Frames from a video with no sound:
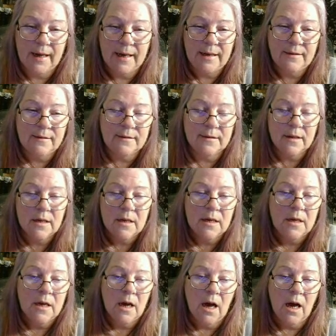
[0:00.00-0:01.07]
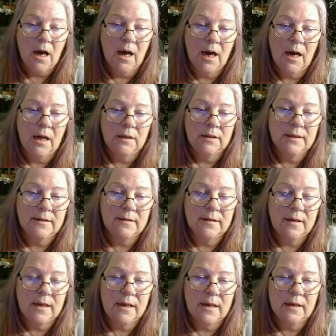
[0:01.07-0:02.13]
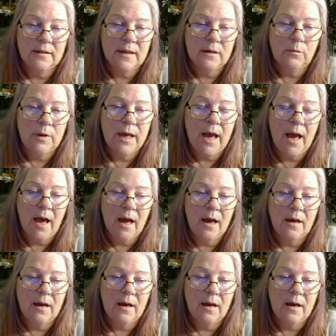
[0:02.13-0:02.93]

with Marcy and I on Fridays.